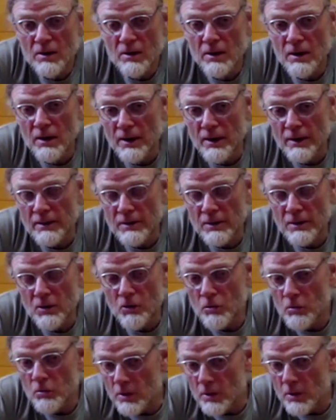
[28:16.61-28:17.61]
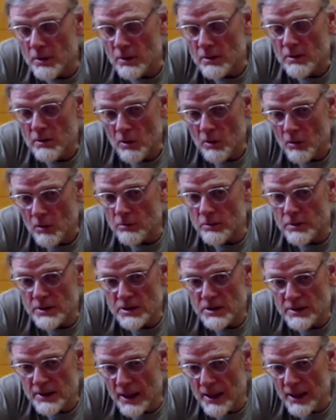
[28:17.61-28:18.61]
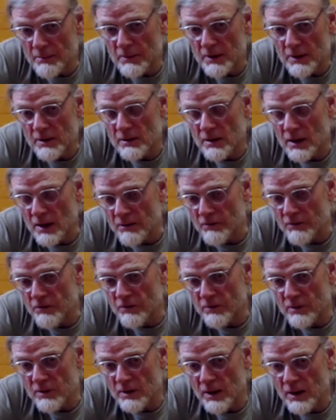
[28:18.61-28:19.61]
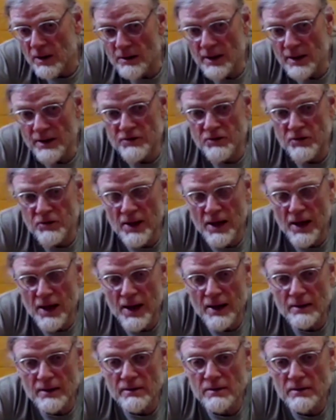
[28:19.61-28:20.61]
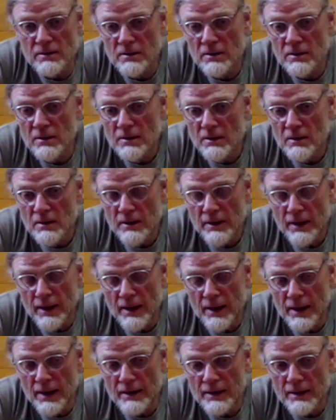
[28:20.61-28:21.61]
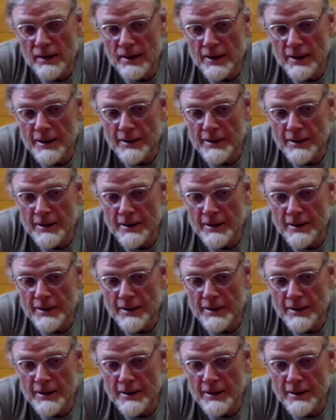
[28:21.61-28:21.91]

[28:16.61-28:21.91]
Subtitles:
Go to a stem and cut next to that and